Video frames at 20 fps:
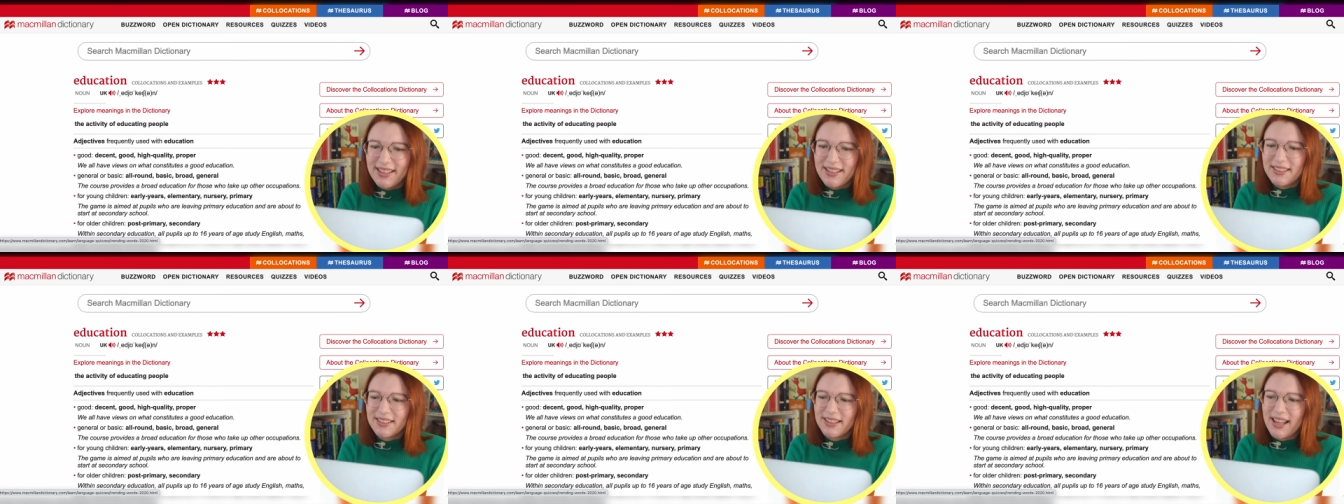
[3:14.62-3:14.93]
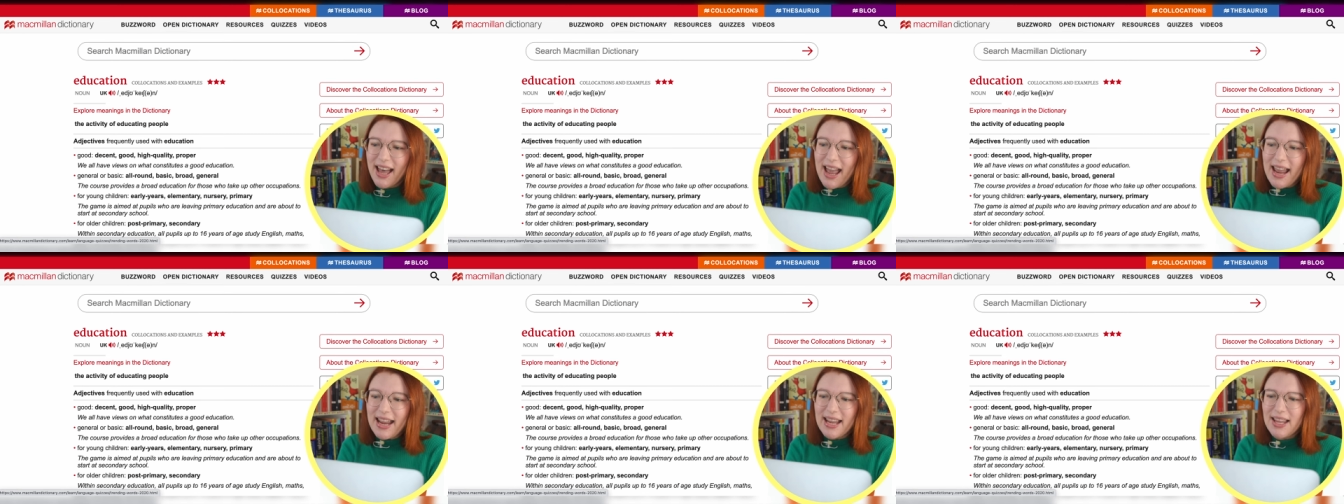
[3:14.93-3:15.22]

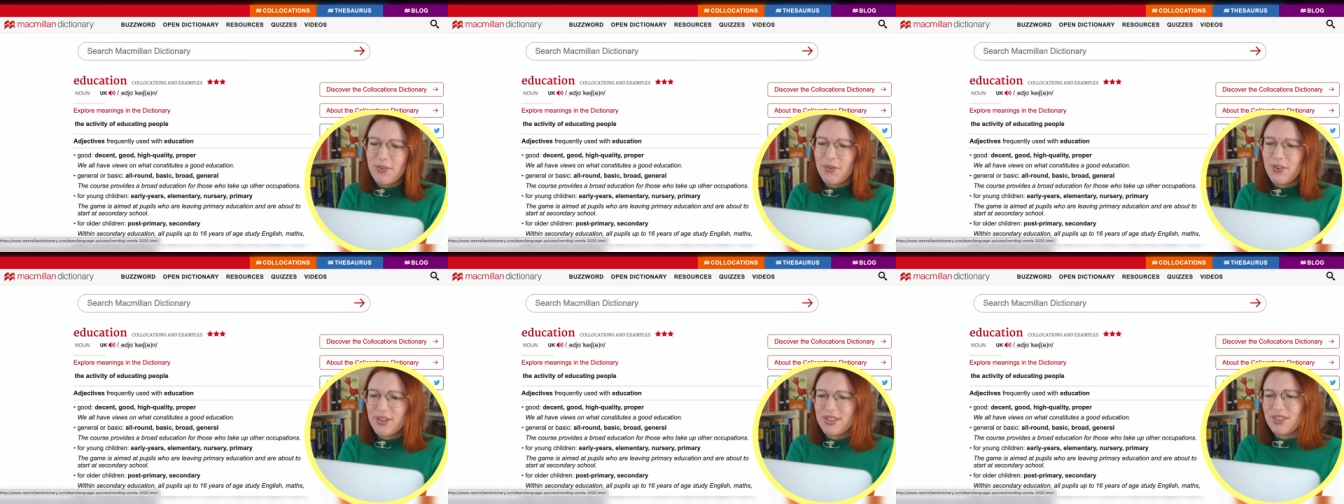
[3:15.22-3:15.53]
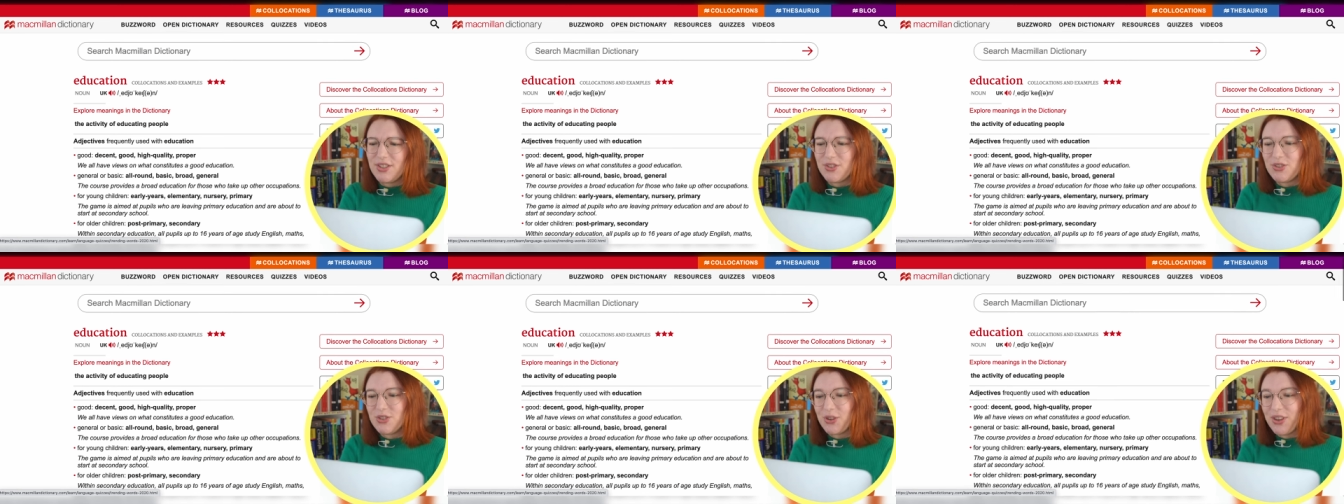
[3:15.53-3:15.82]
Like if
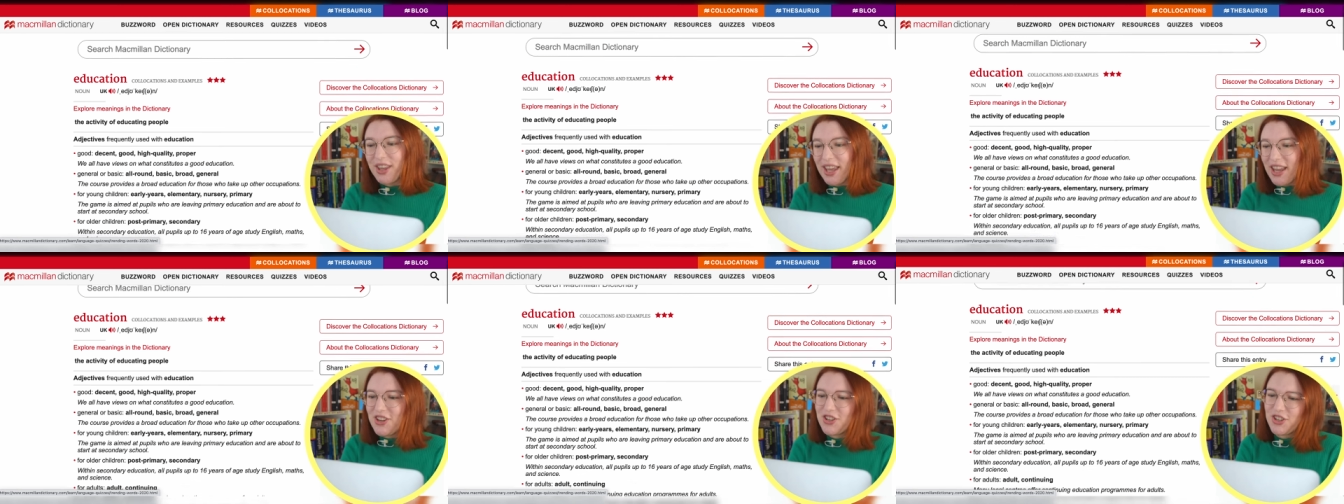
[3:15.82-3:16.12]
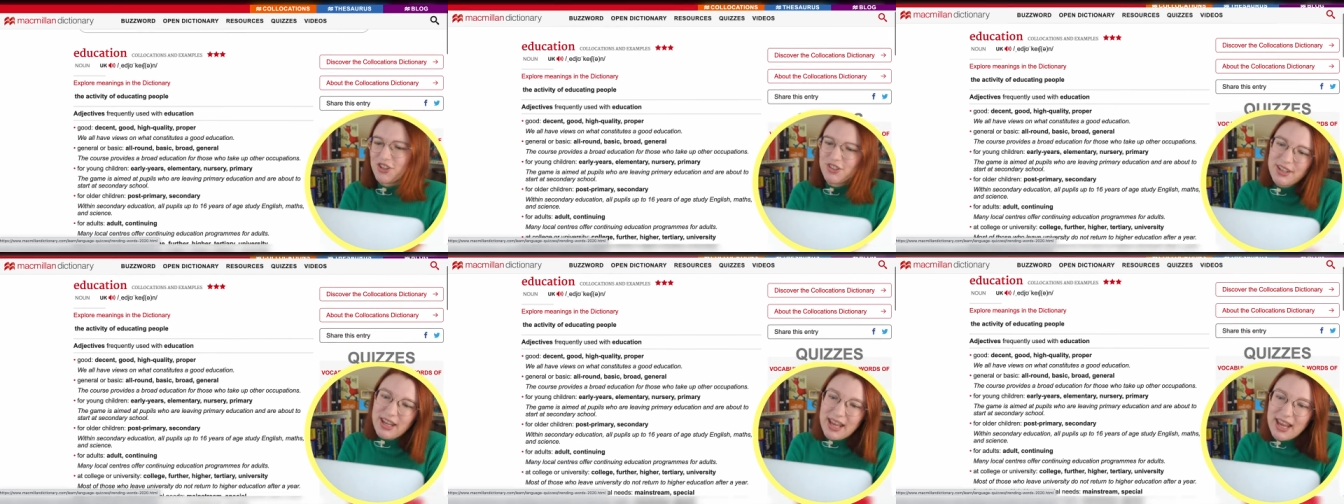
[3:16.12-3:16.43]
it's
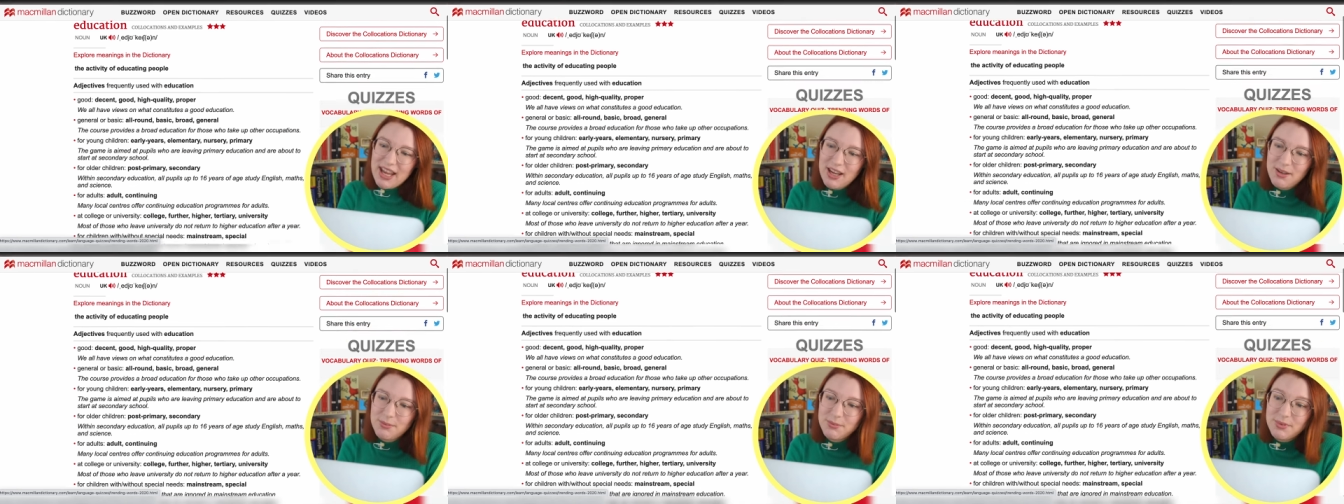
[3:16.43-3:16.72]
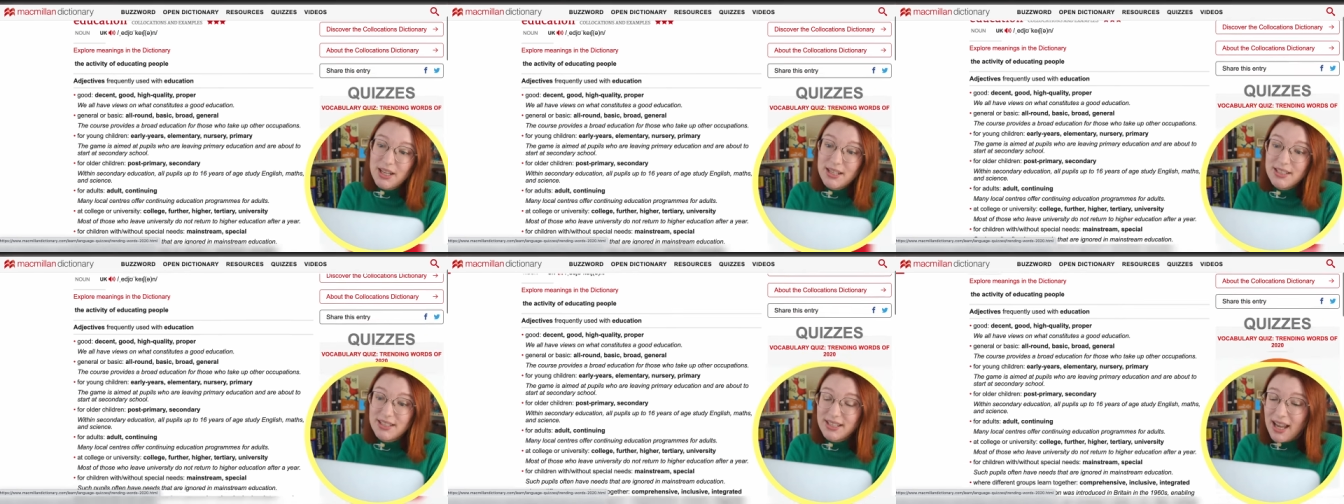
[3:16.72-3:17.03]
education
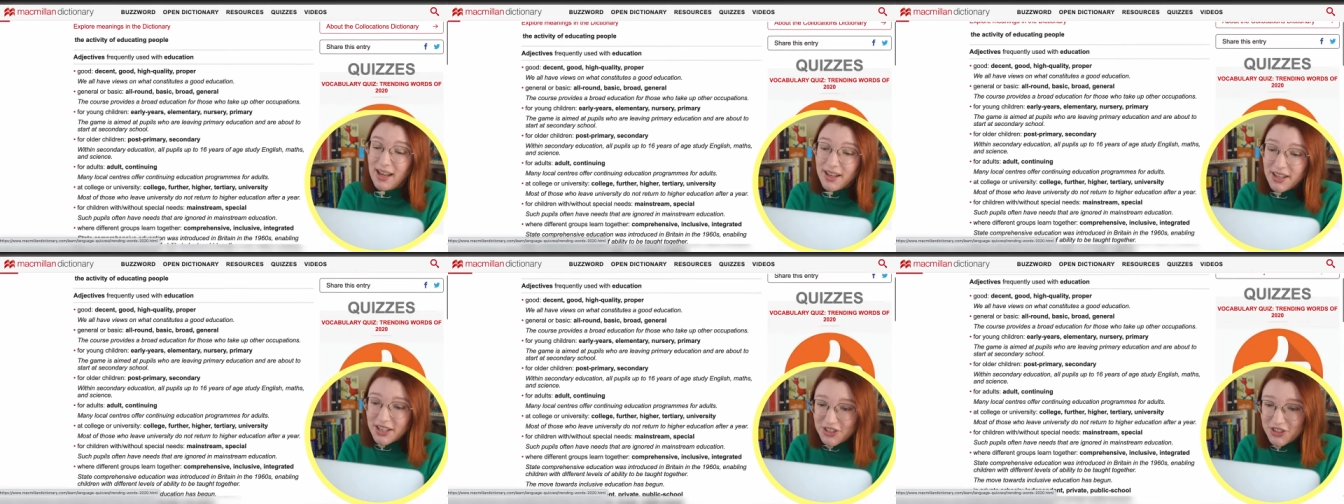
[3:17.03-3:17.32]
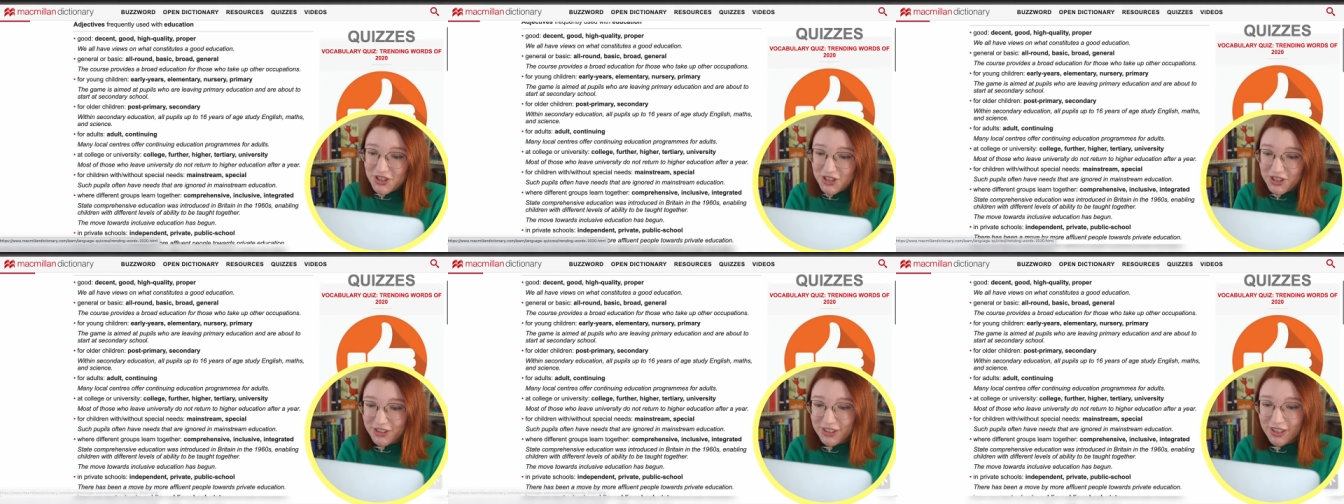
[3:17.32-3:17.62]
aimed at younger
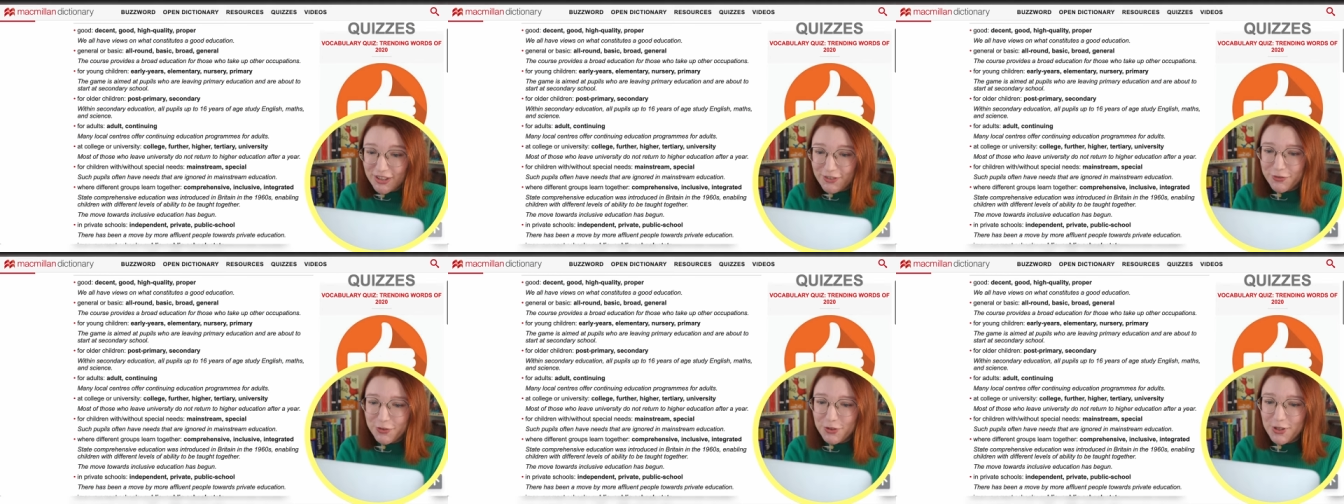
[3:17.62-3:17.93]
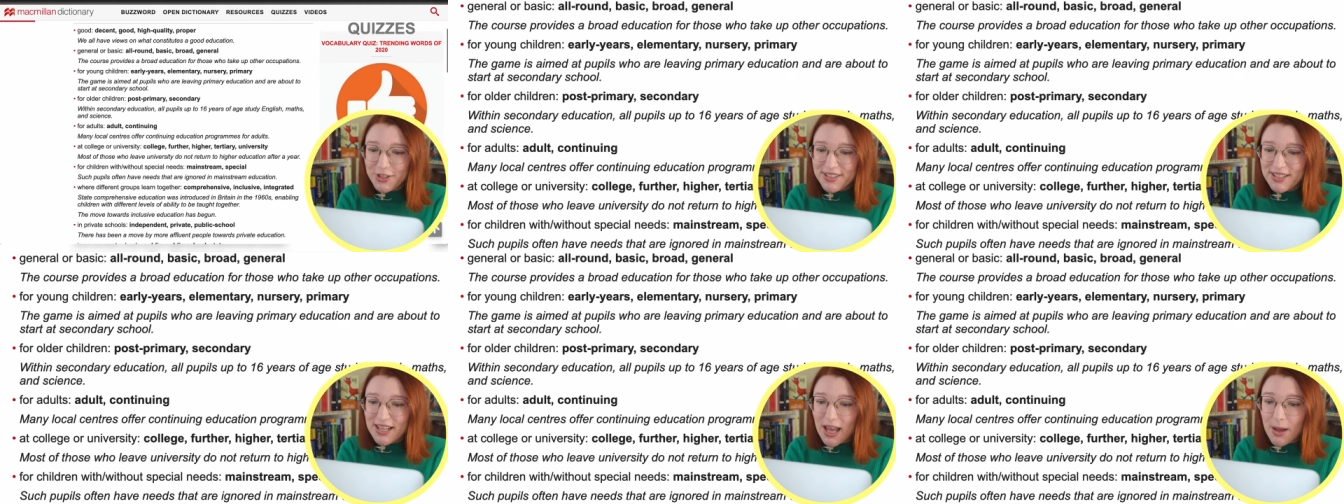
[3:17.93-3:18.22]
children, for
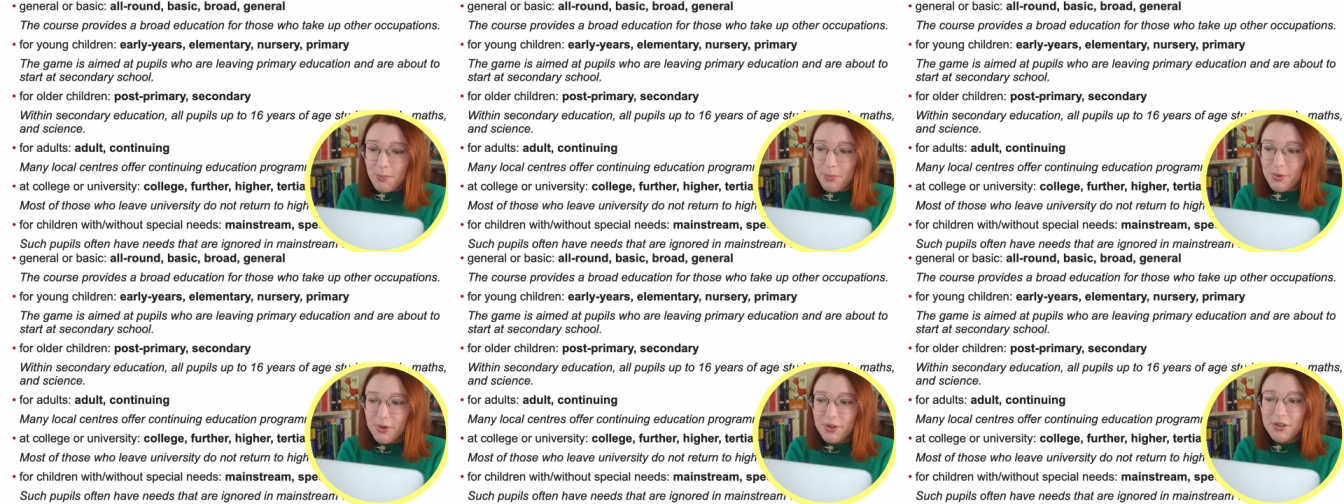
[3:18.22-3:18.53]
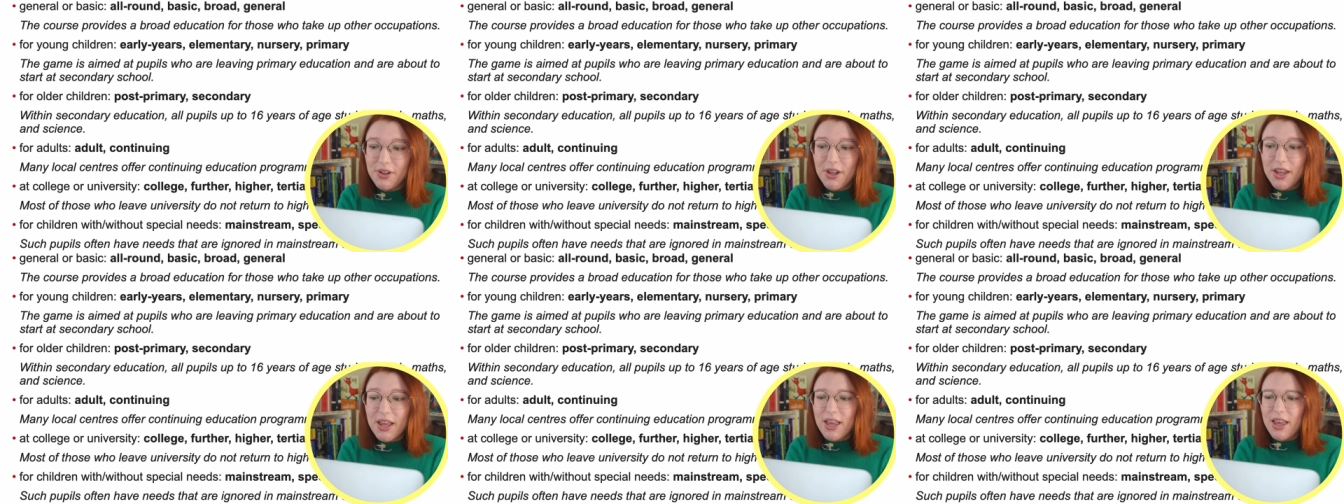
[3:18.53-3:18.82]

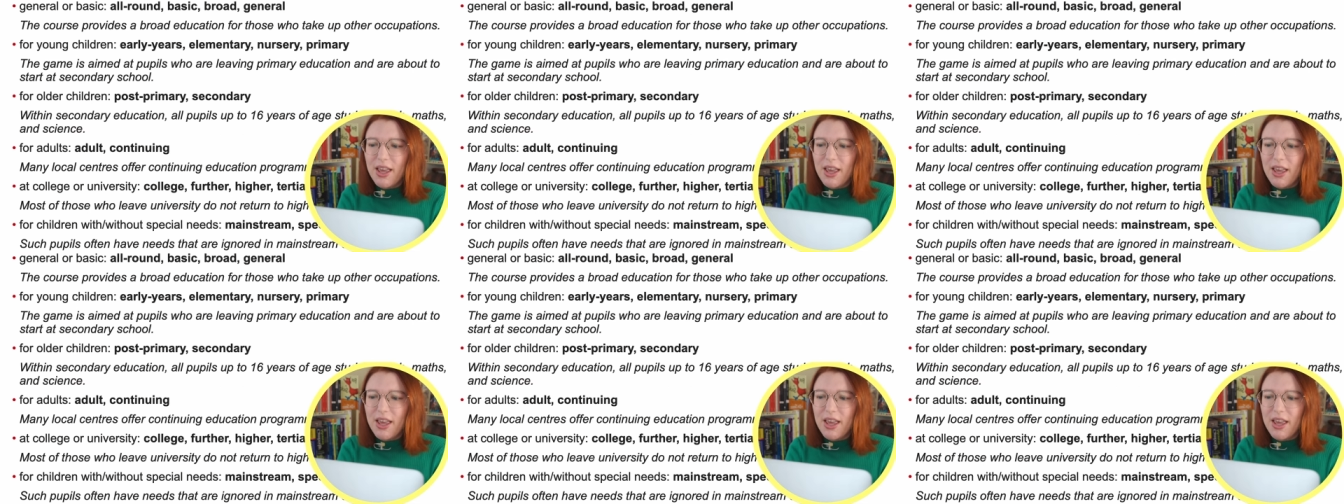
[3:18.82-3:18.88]
example,